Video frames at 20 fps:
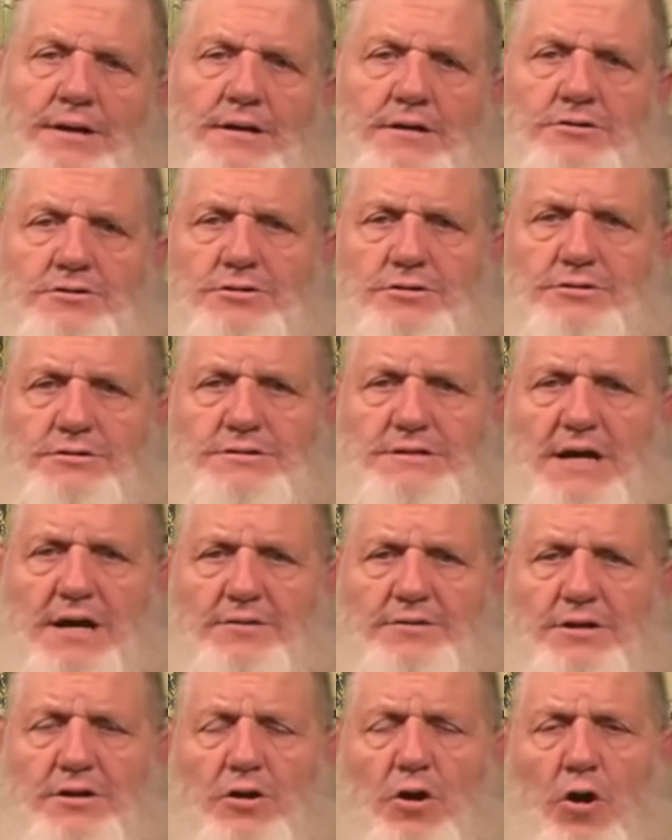it turns
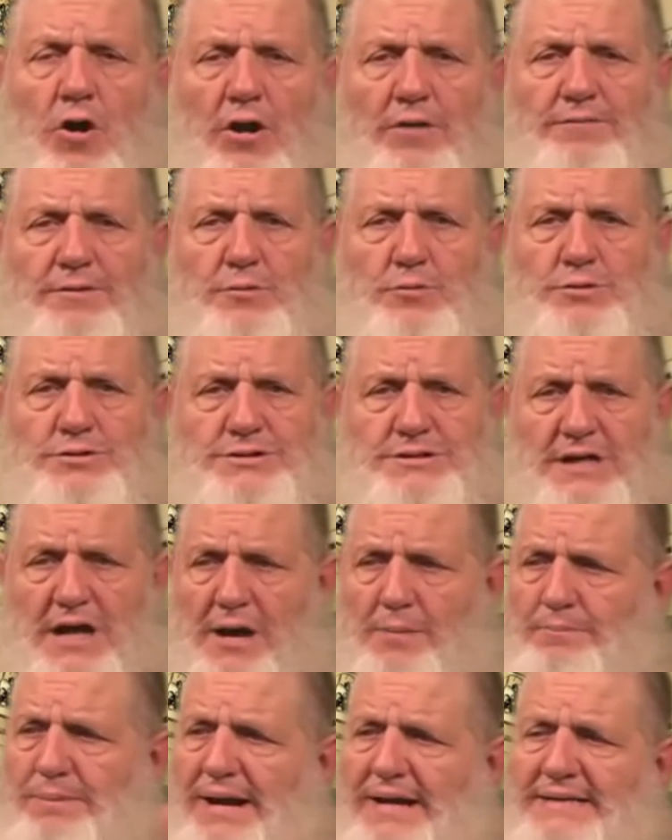out that all of it was
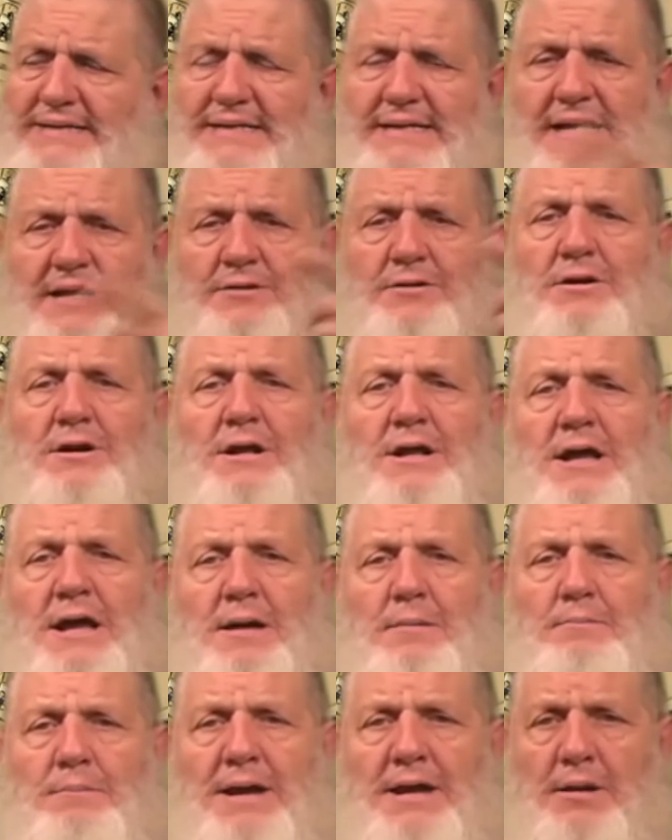compact together
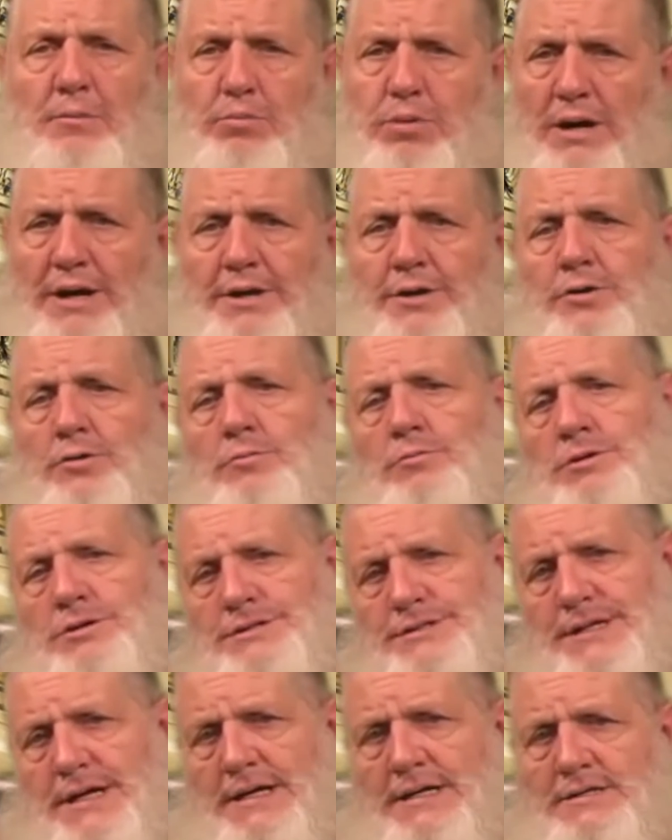and made a brand new
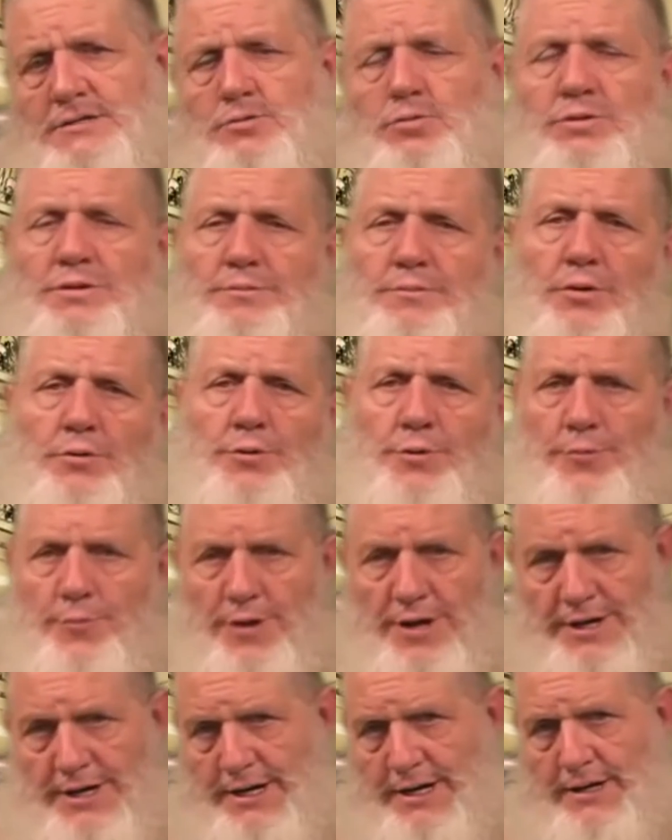Mercedes with the motor
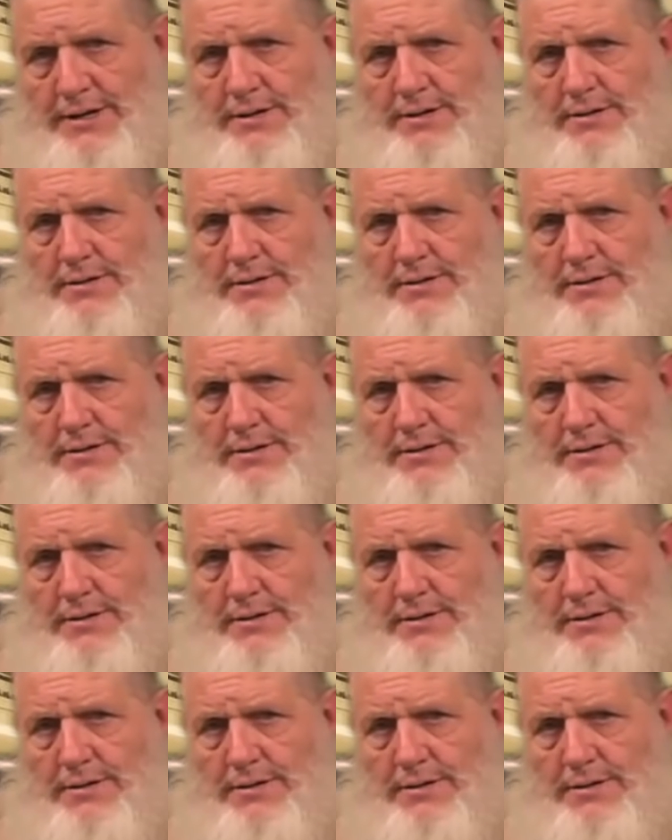running.